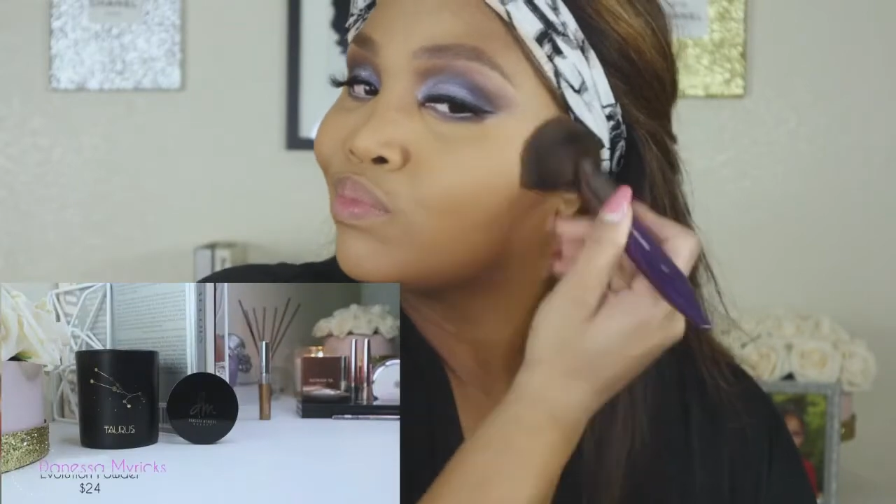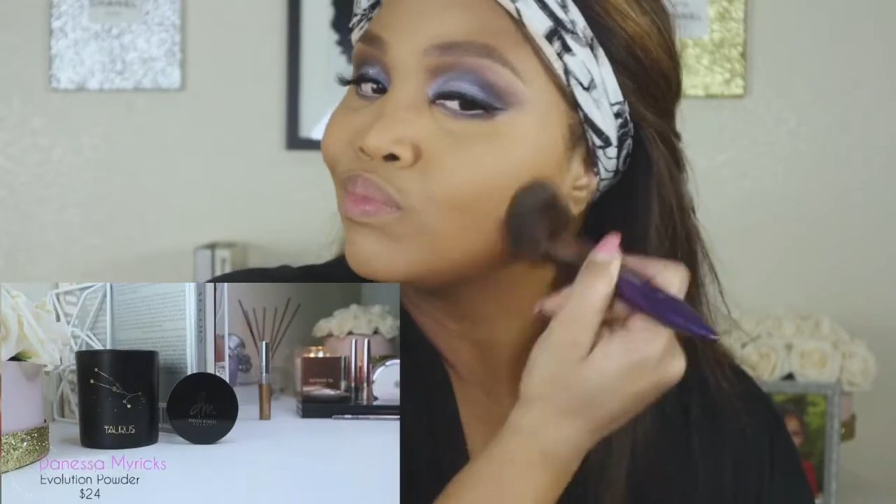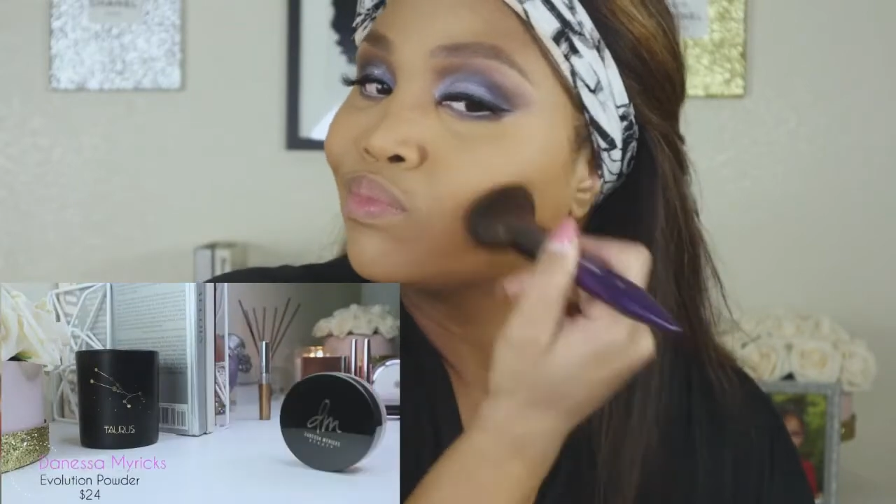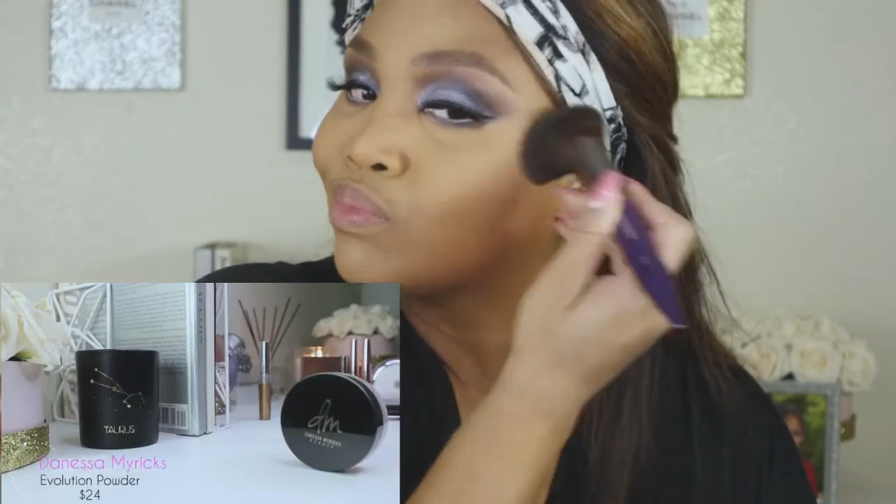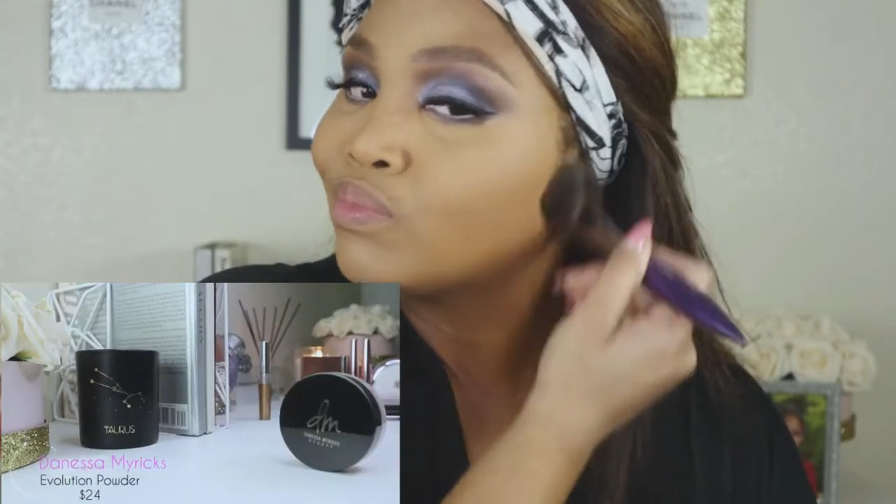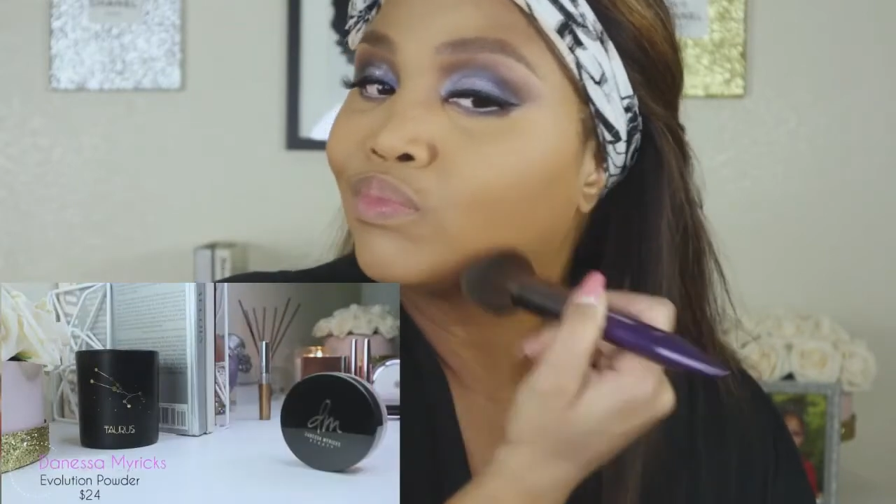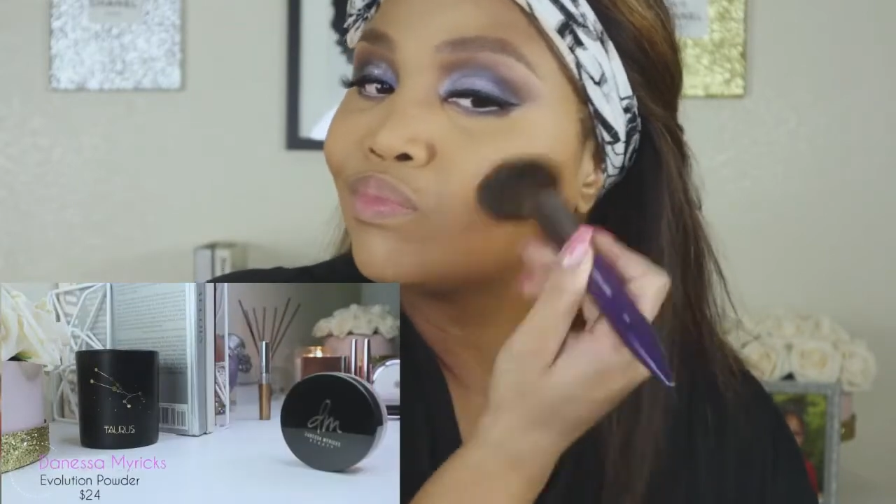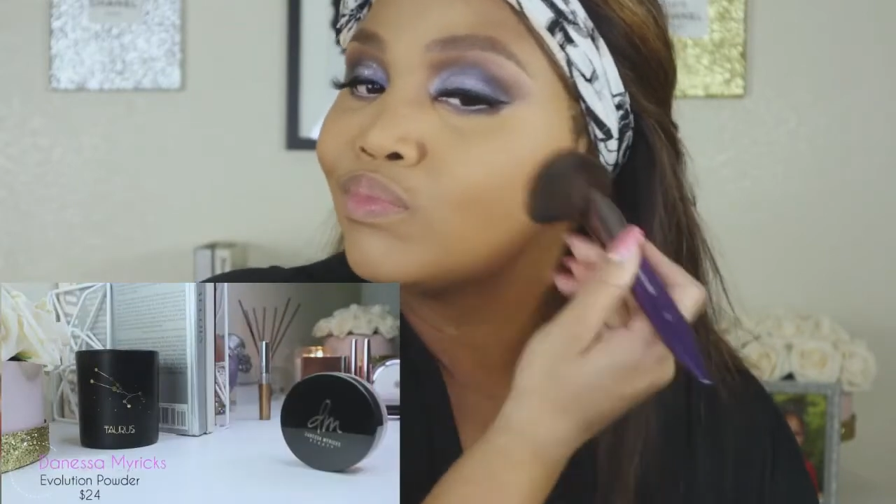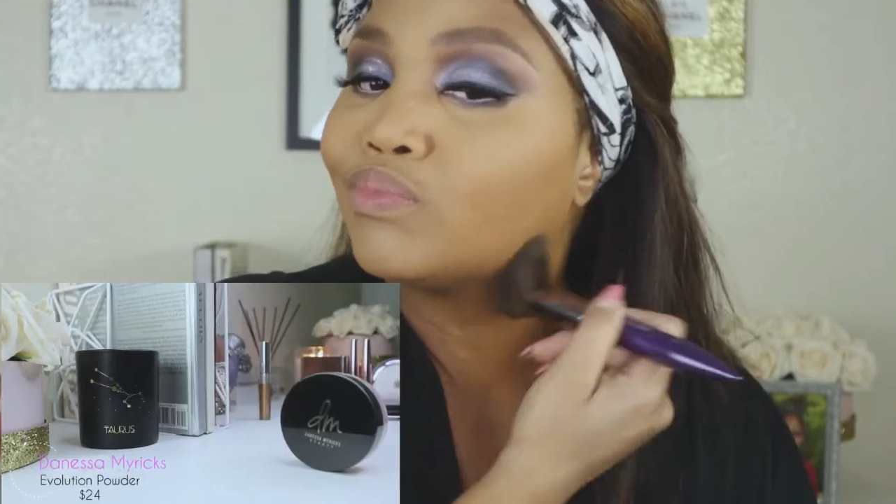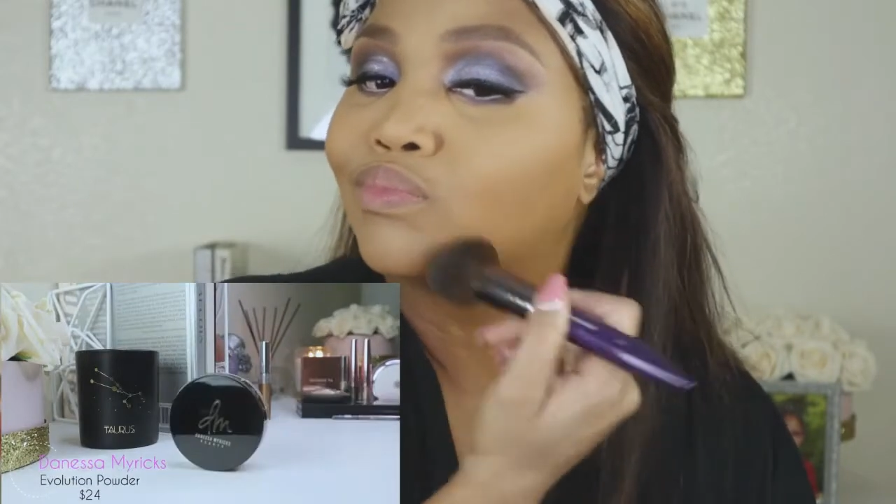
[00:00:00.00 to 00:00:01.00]
colored
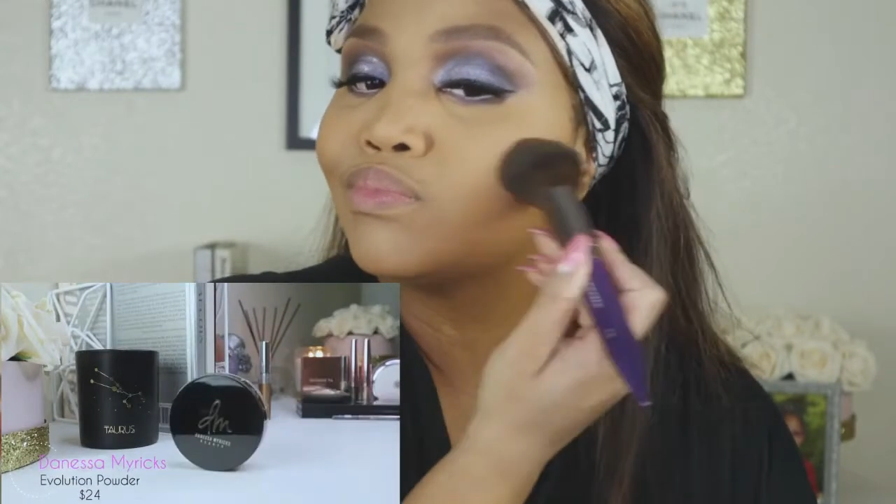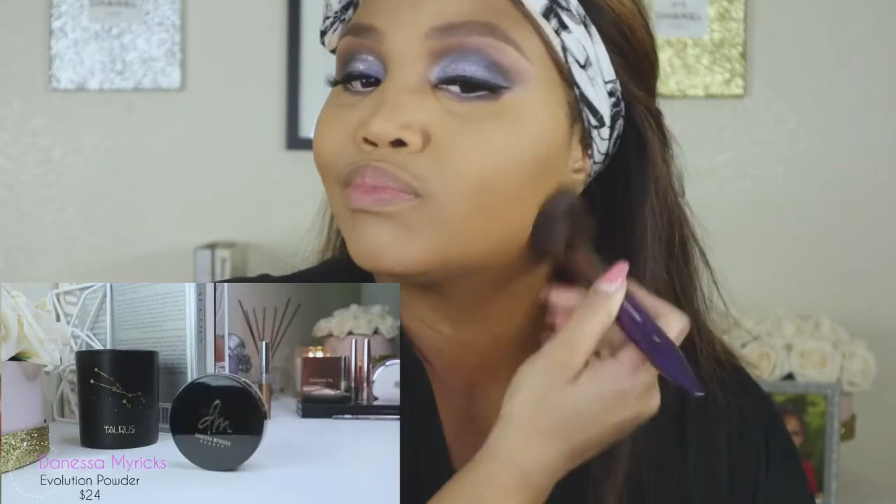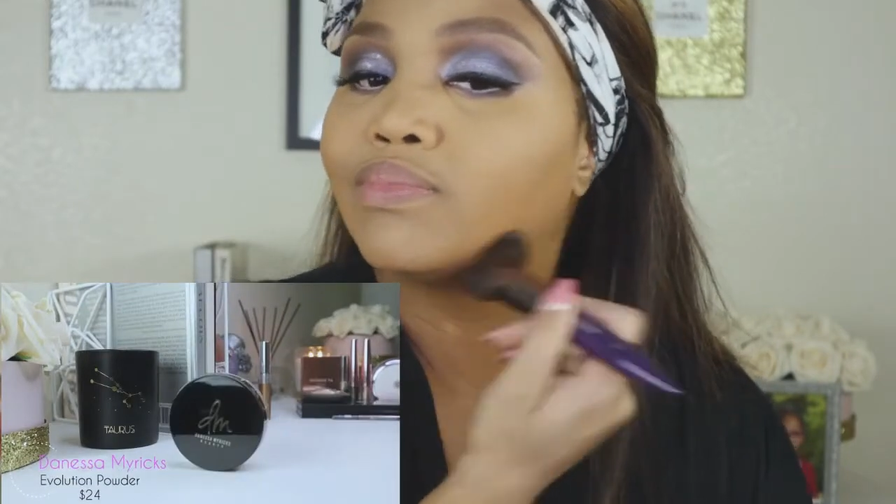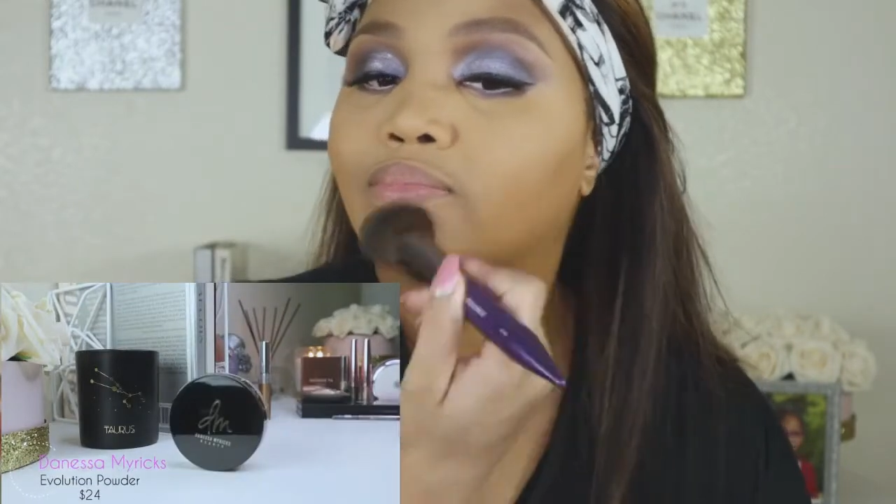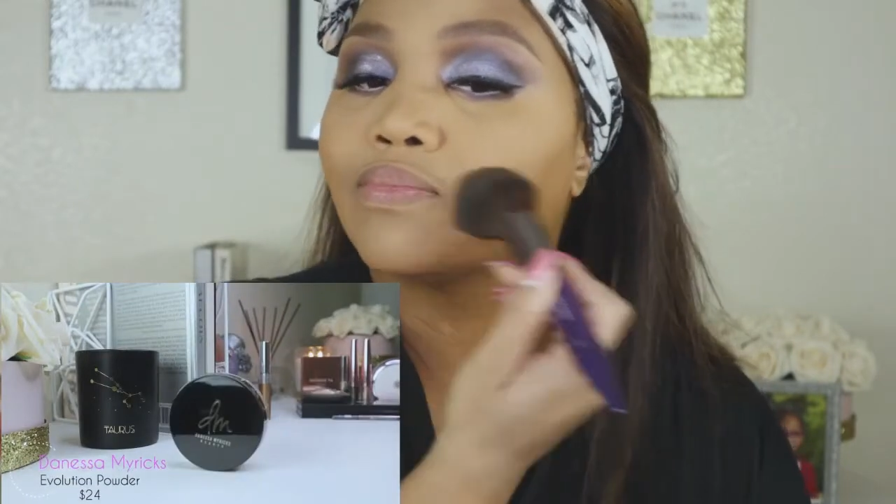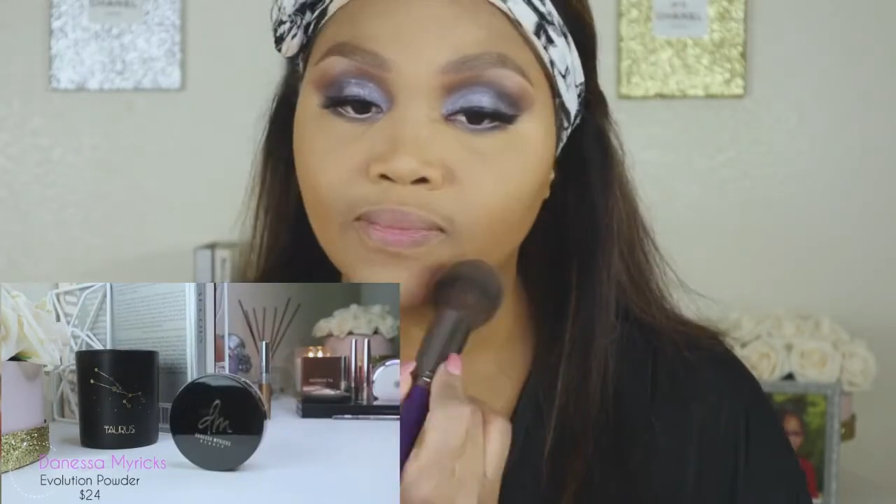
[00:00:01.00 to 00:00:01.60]
setting powder.